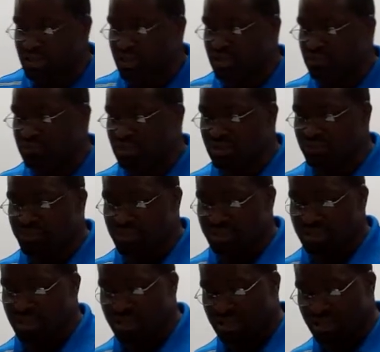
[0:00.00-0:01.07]
dealing with the
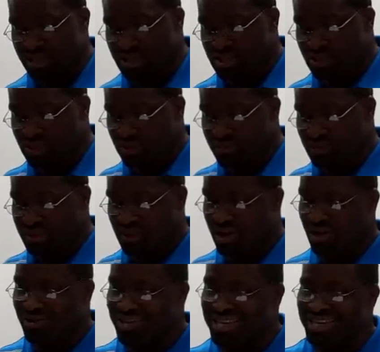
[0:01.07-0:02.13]
particular issue of the
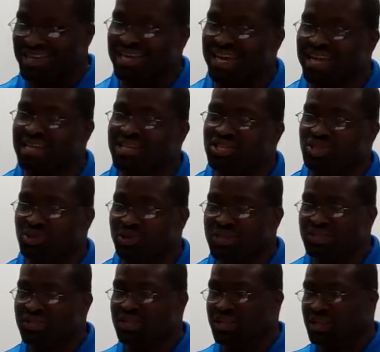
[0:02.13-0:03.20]
law, and he kind of
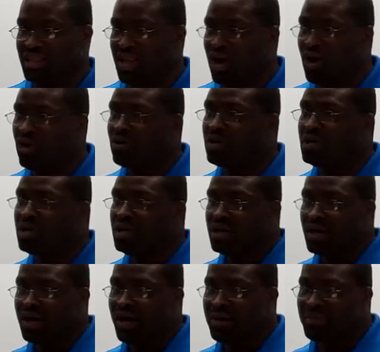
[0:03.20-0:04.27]
addressed the law
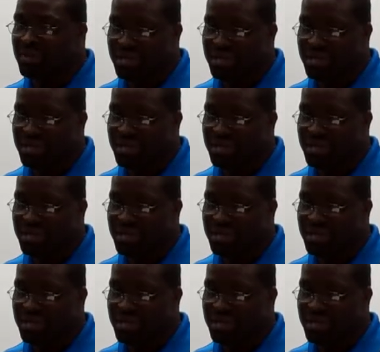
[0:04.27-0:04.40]
um,